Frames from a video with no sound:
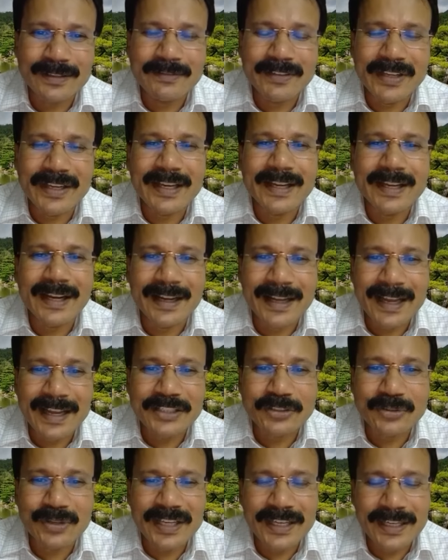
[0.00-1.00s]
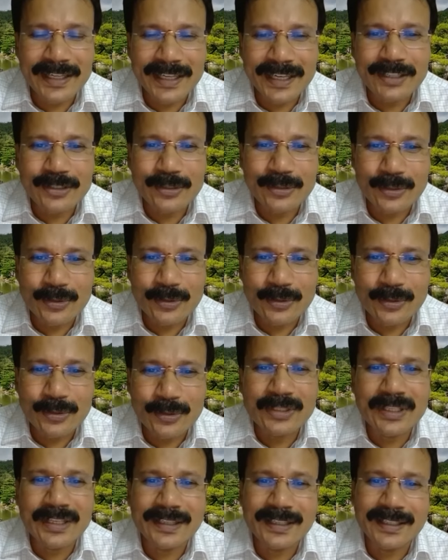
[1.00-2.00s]
we actually need to know
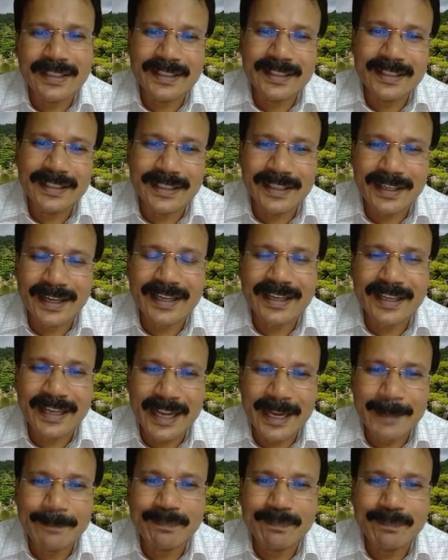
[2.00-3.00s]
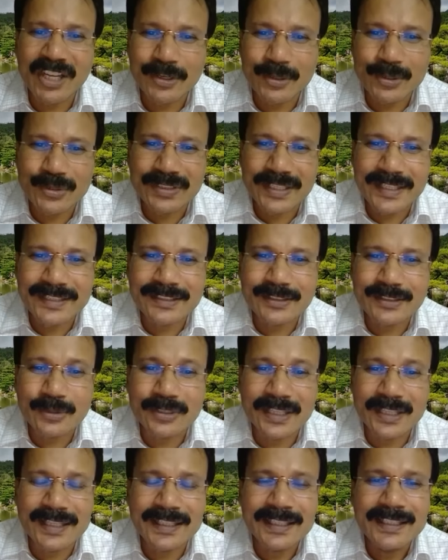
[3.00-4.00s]
the drug name, the dosage, so
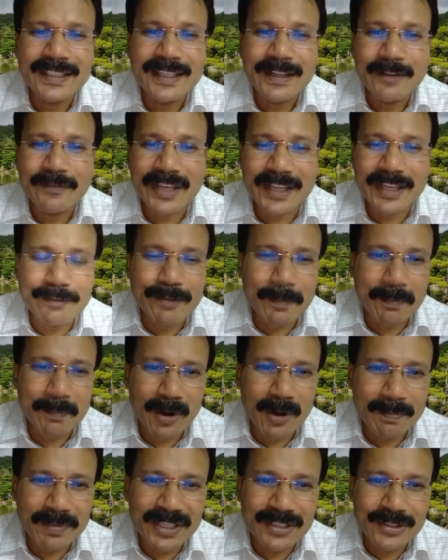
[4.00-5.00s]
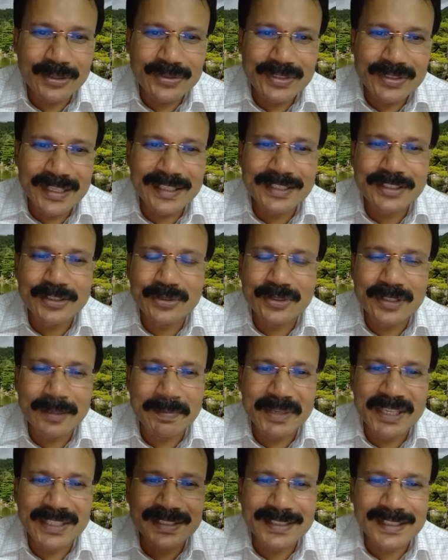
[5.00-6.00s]
that we give a proper dosage to the
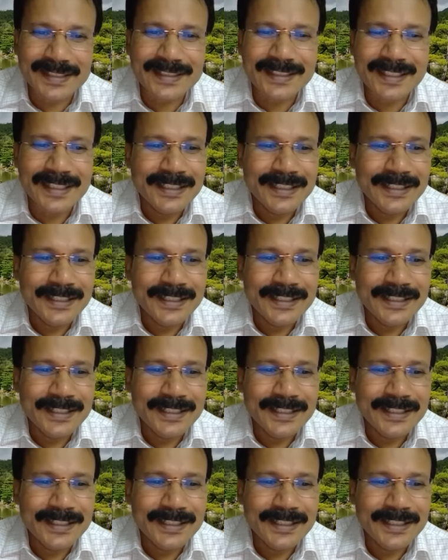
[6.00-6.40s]
patients.